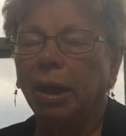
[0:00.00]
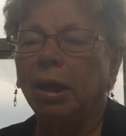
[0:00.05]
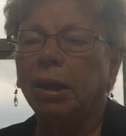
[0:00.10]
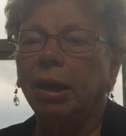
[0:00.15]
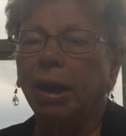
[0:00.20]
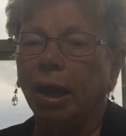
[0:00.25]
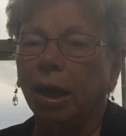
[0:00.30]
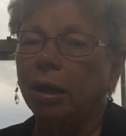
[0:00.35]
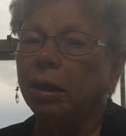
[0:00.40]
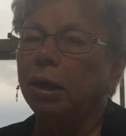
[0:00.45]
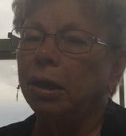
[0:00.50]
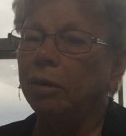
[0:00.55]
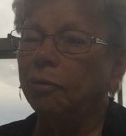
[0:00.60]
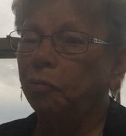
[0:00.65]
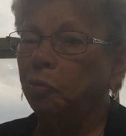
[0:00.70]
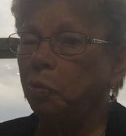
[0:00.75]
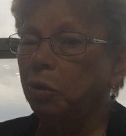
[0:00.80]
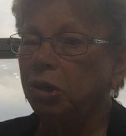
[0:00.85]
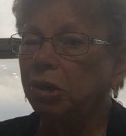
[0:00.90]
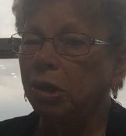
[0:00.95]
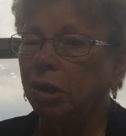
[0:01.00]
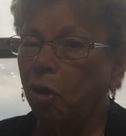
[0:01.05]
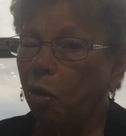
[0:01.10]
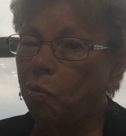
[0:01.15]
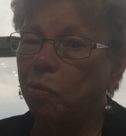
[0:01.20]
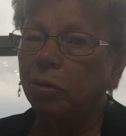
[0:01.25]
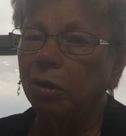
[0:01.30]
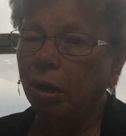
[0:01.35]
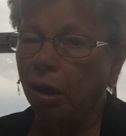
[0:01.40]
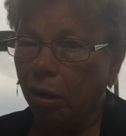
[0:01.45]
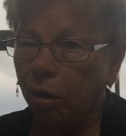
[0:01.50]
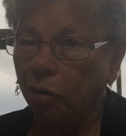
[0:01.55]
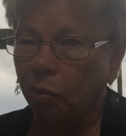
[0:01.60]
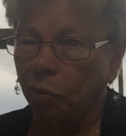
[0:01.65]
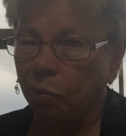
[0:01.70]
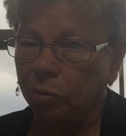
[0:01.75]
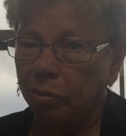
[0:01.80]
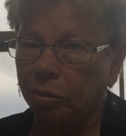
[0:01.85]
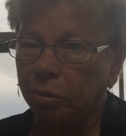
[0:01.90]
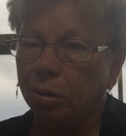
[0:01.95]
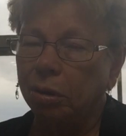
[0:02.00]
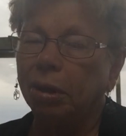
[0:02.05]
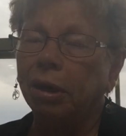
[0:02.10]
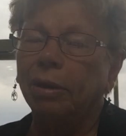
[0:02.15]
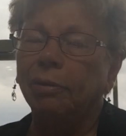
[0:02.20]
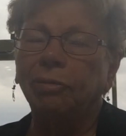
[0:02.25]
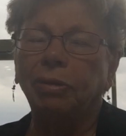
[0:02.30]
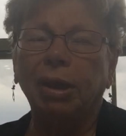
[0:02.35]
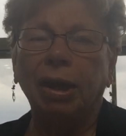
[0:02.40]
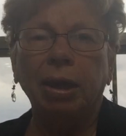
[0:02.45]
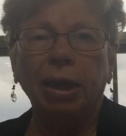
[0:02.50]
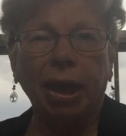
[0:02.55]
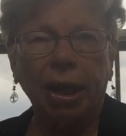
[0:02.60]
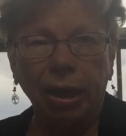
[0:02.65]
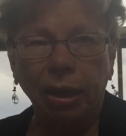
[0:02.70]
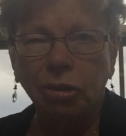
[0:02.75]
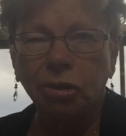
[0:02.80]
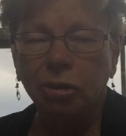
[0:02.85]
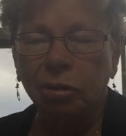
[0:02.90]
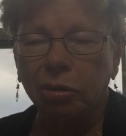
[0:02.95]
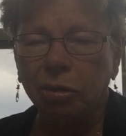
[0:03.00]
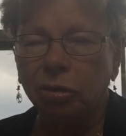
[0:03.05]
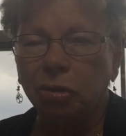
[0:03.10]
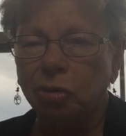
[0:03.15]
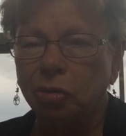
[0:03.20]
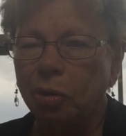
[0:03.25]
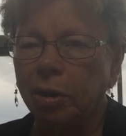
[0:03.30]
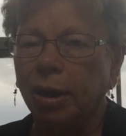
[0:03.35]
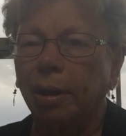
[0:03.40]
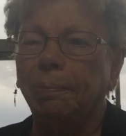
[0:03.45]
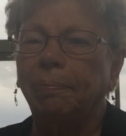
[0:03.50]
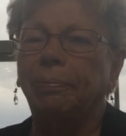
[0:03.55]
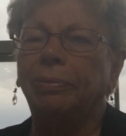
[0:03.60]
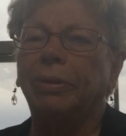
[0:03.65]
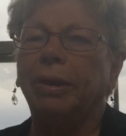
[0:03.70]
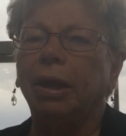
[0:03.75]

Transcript: Now, if we don't go, if they cancel the trip,